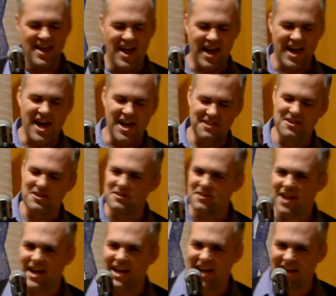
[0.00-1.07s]
I got a little
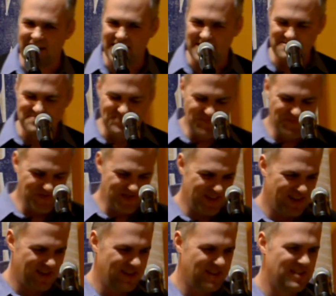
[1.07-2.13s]
lightheaded.
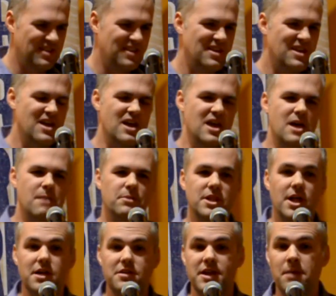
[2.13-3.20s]
But
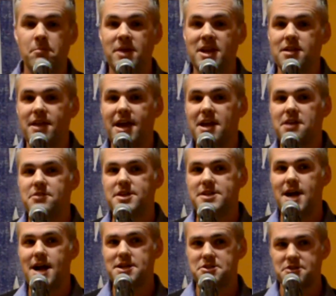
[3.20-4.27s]
luckily, a minute later, the
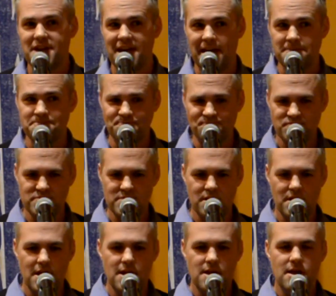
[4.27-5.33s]
doctor came,
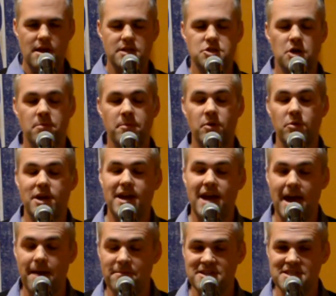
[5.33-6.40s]
told me what had
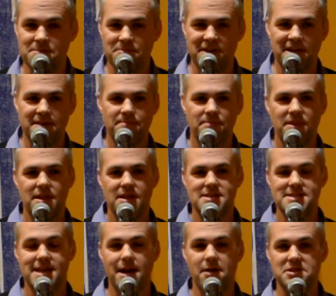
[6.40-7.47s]
happened to me,
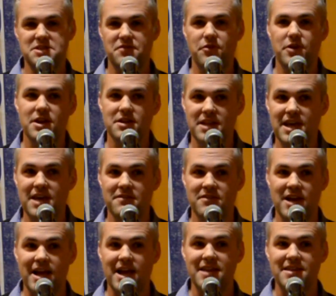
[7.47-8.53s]
said I was free to leave,
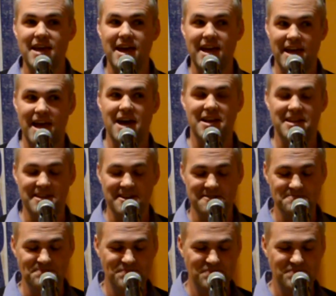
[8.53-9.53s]
and I got the heck out of there.